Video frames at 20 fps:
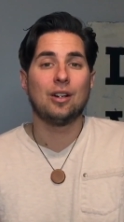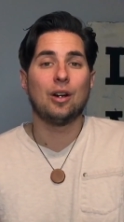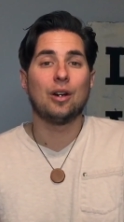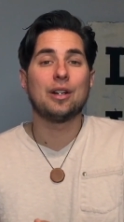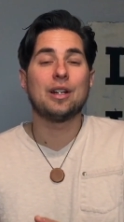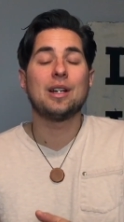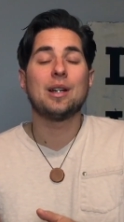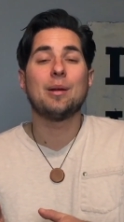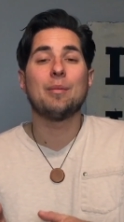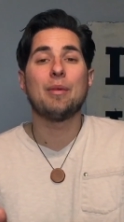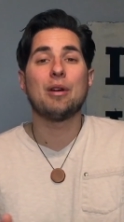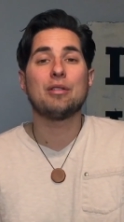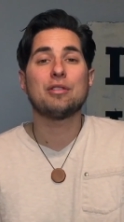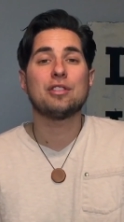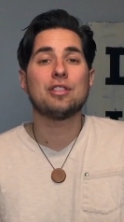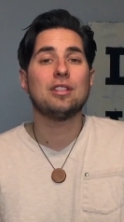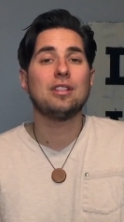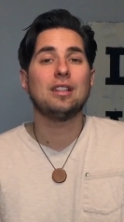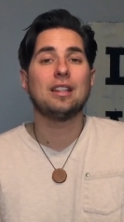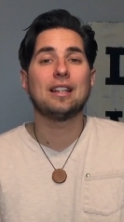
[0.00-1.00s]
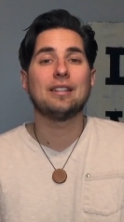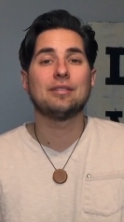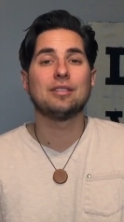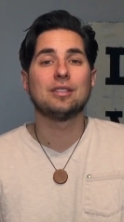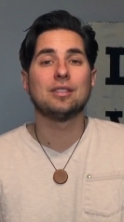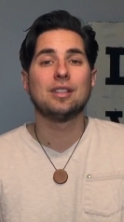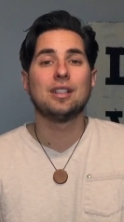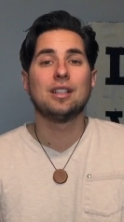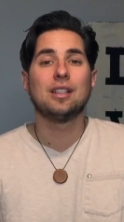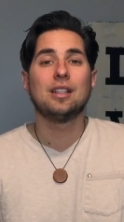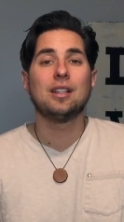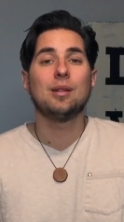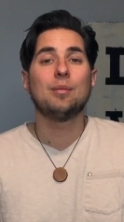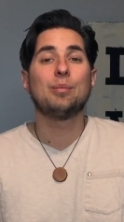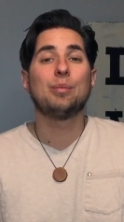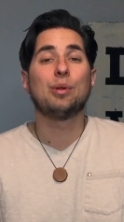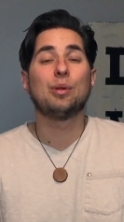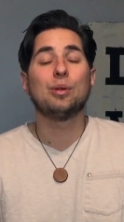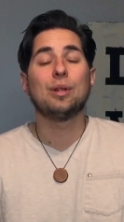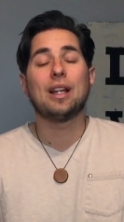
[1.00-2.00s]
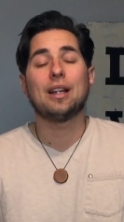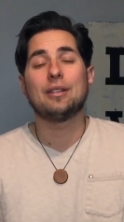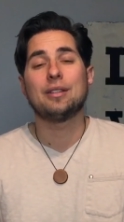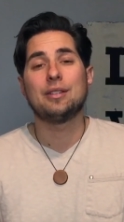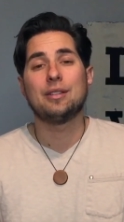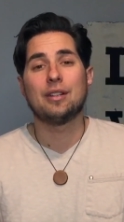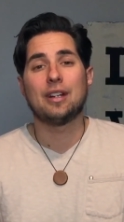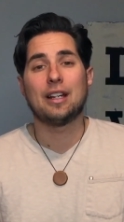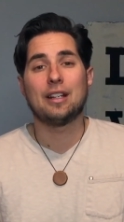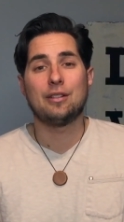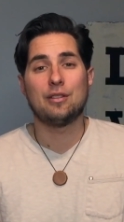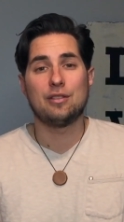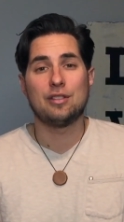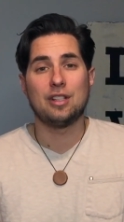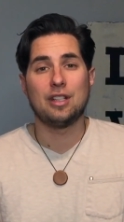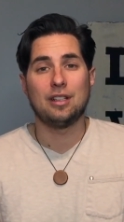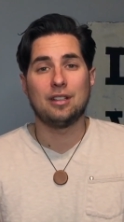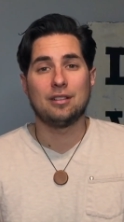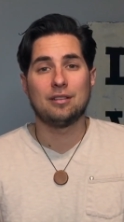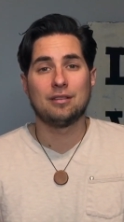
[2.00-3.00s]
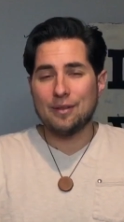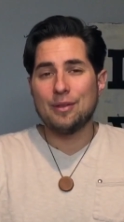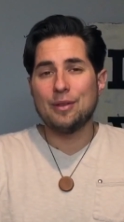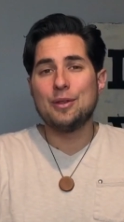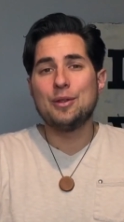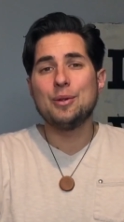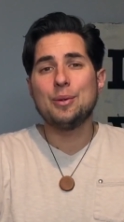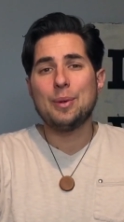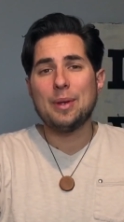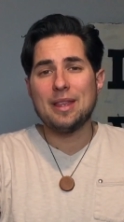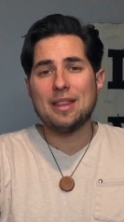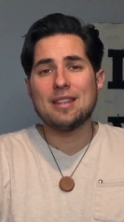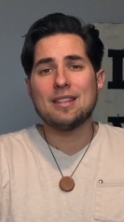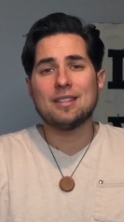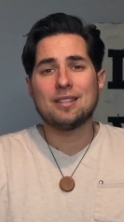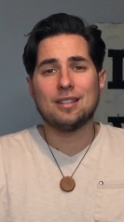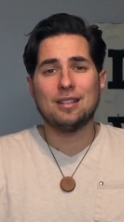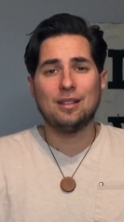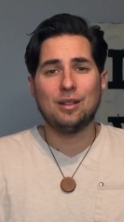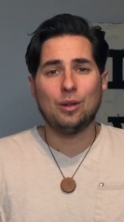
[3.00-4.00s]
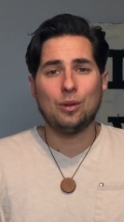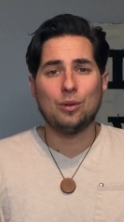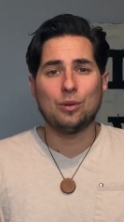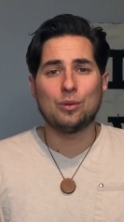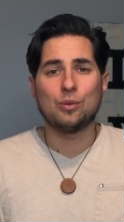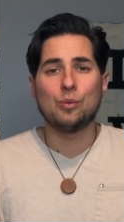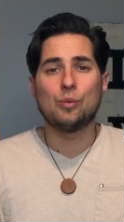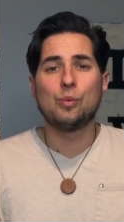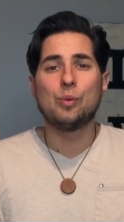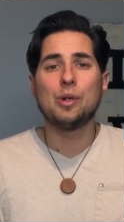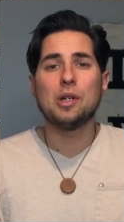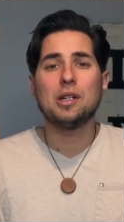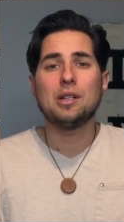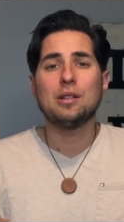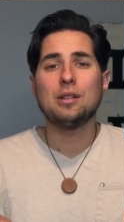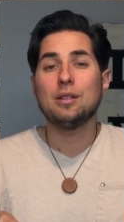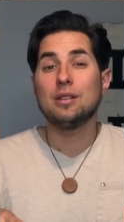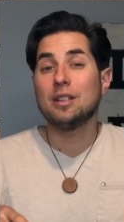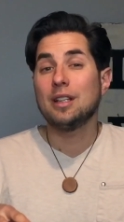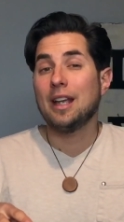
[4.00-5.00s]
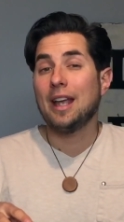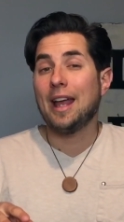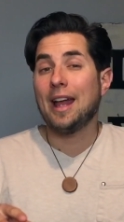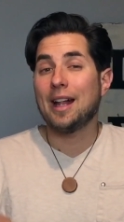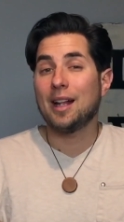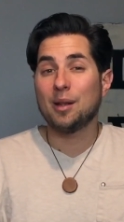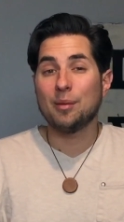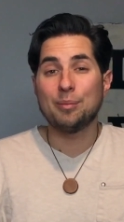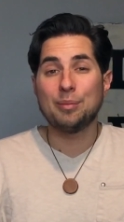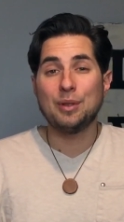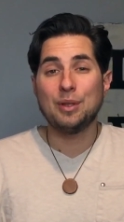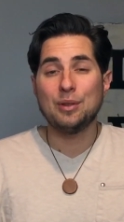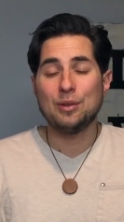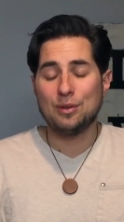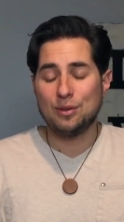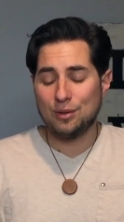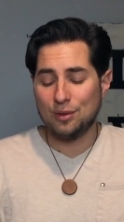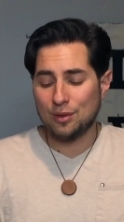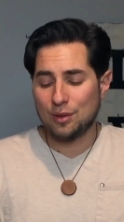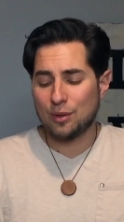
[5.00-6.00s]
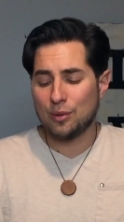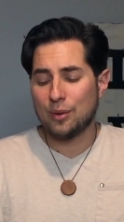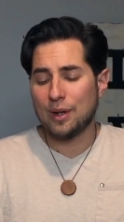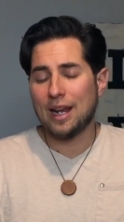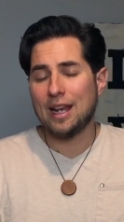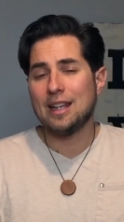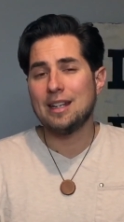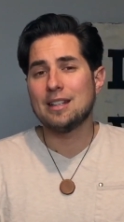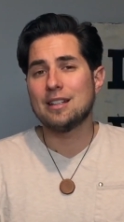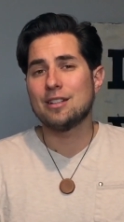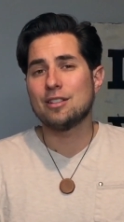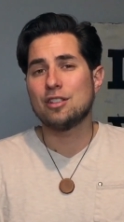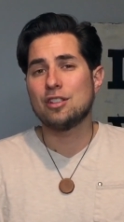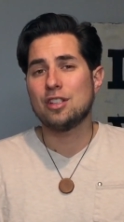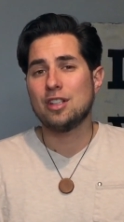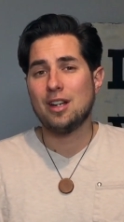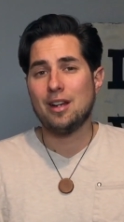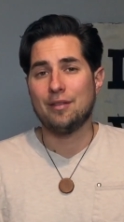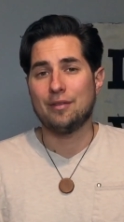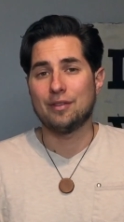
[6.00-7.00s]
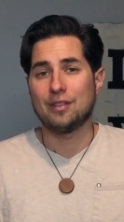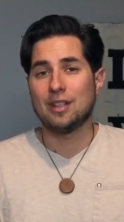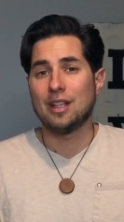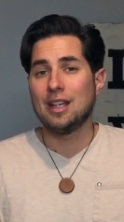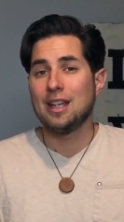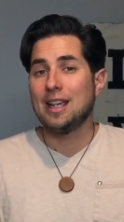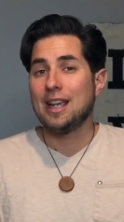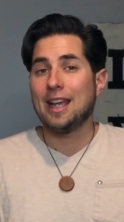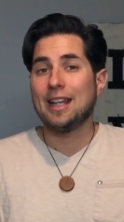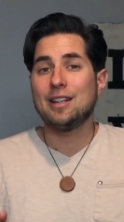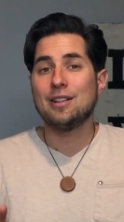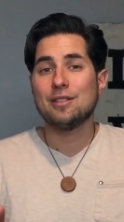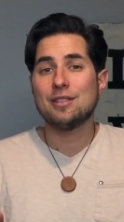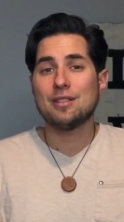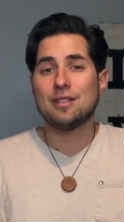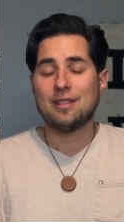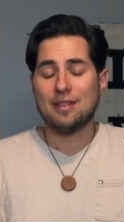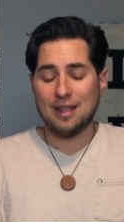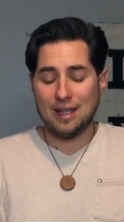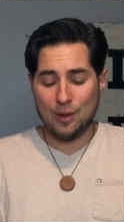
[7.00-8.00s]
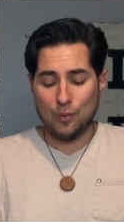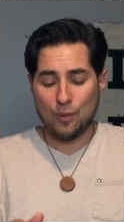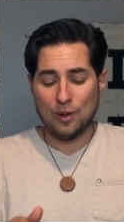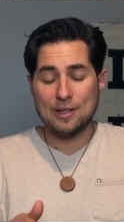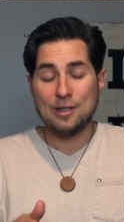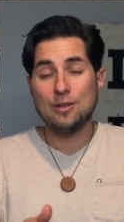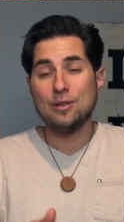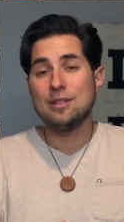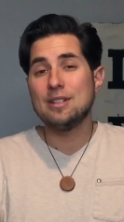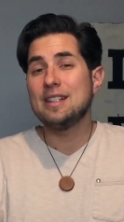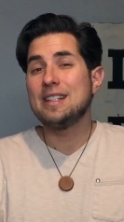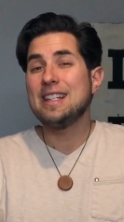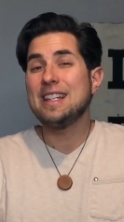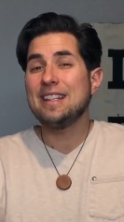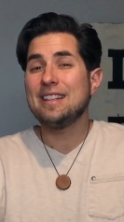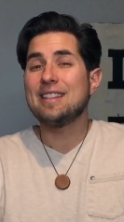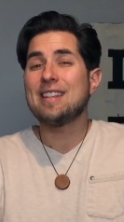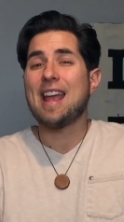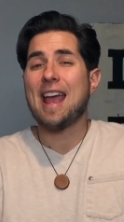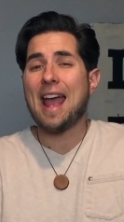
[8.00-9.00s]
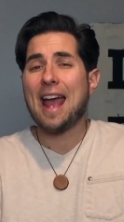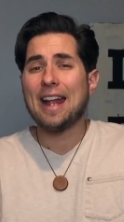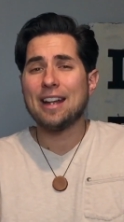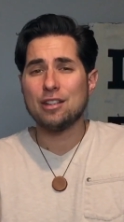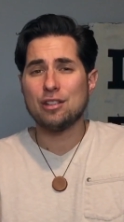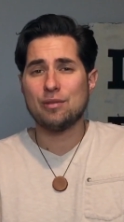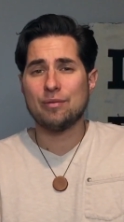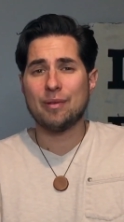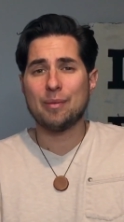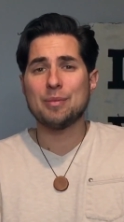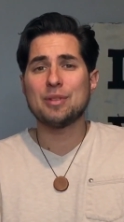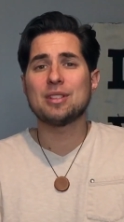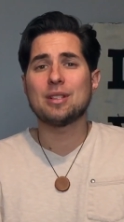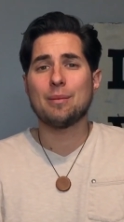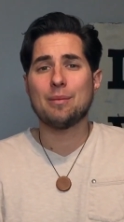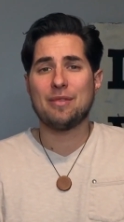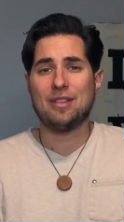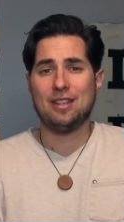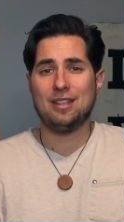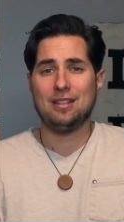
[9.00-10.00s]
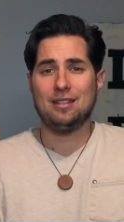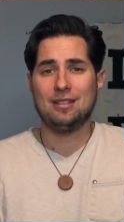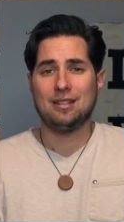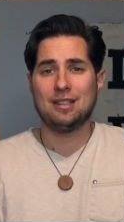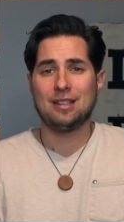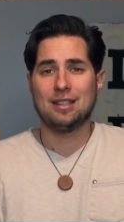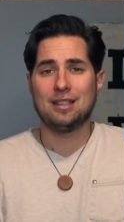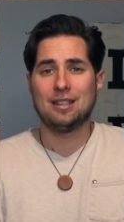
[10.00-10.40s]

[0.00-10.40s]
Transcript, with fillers: On an emotional level, pull out your energy. Doing this alone will help you to create a shift. And here's the thing, when you detach from something,